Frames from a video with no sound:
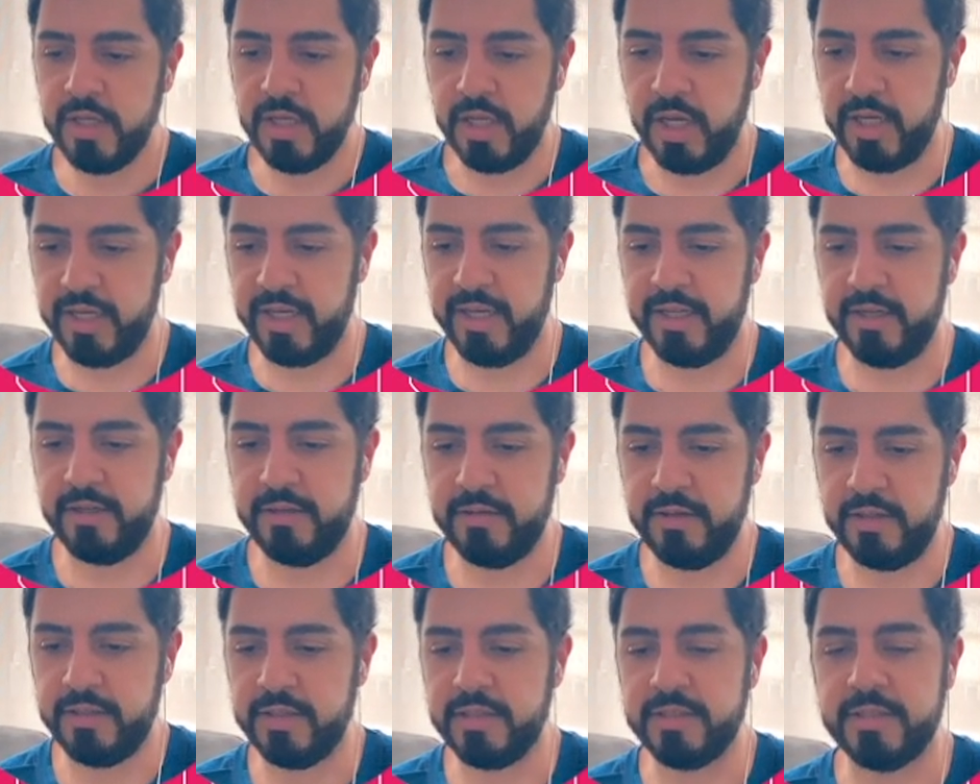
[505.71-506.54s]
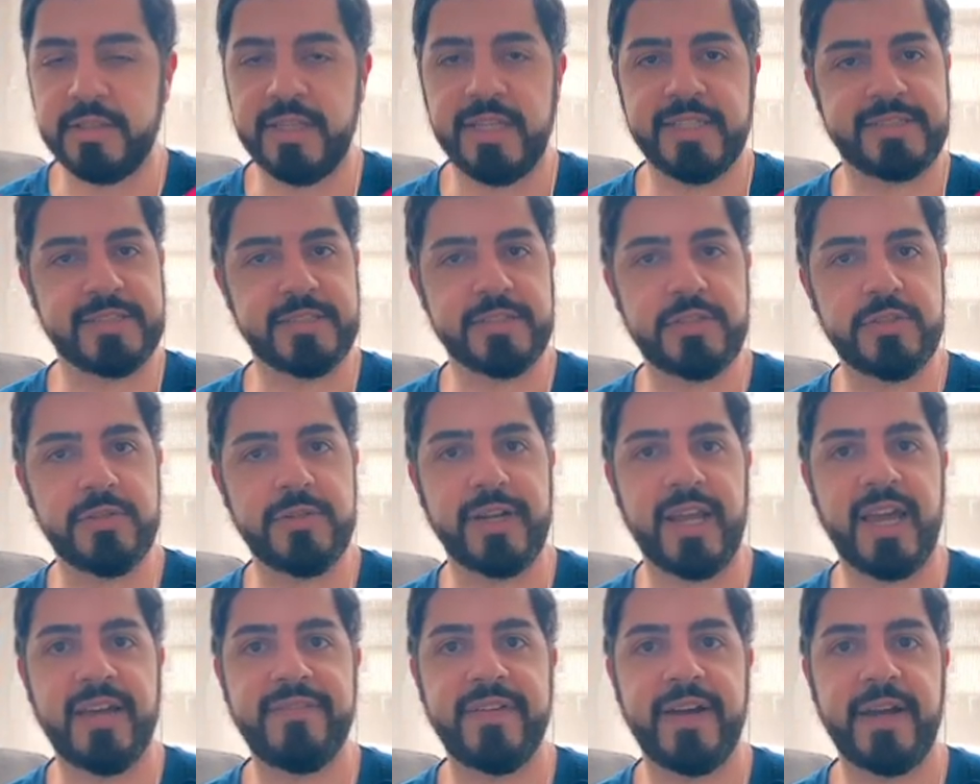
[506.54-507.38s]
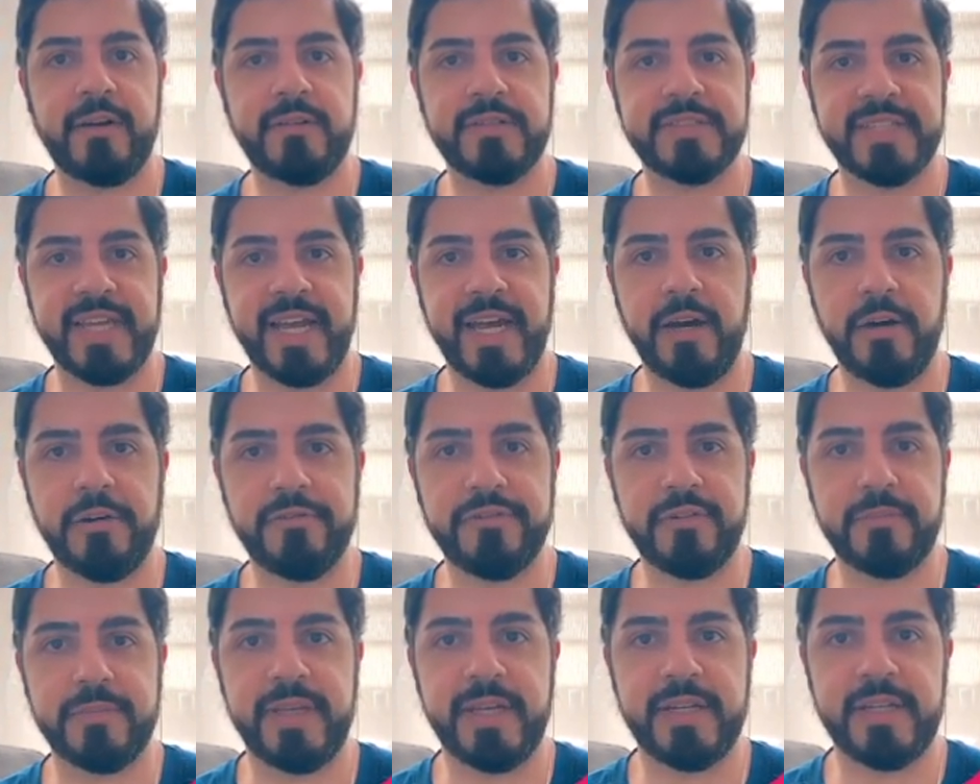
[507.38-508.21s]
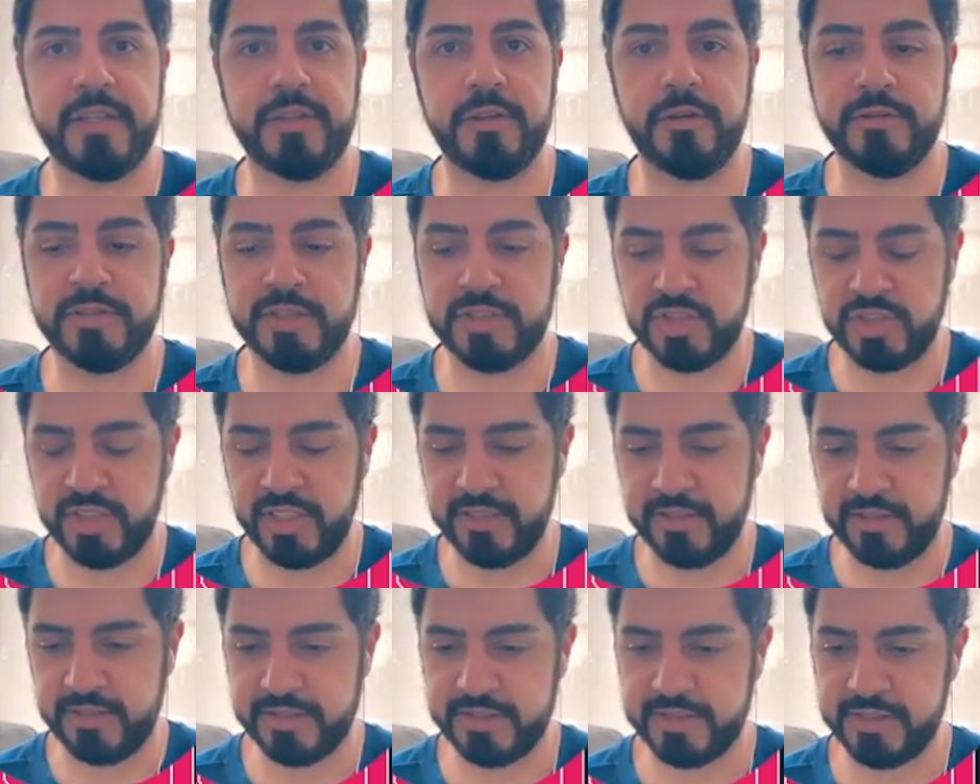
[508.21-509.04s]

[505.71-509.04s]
again, a little less than 2.5 hours out from getting those agendas.